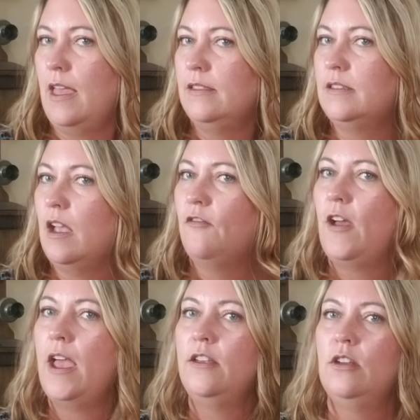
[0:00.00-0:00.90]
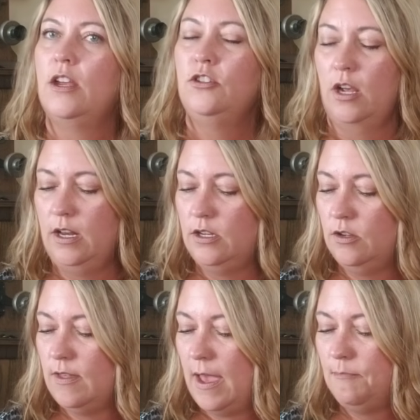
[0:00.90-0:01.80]
stuff, I try to
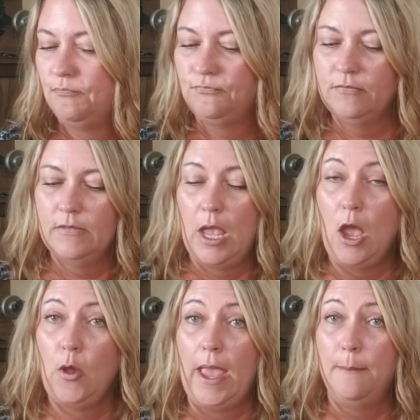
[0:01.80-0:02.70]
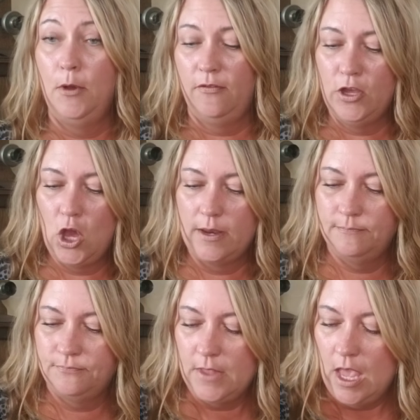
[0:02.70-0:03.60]
do that. Okay,
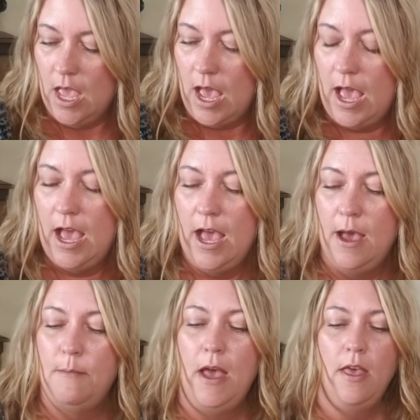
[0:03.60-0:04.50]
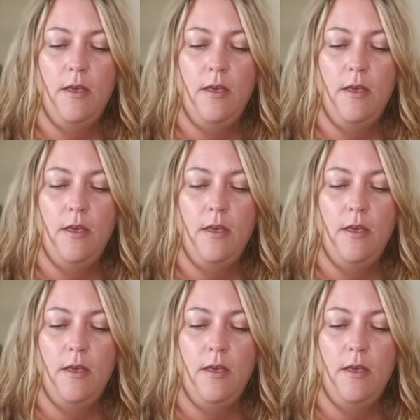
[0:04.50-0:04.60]
moving on.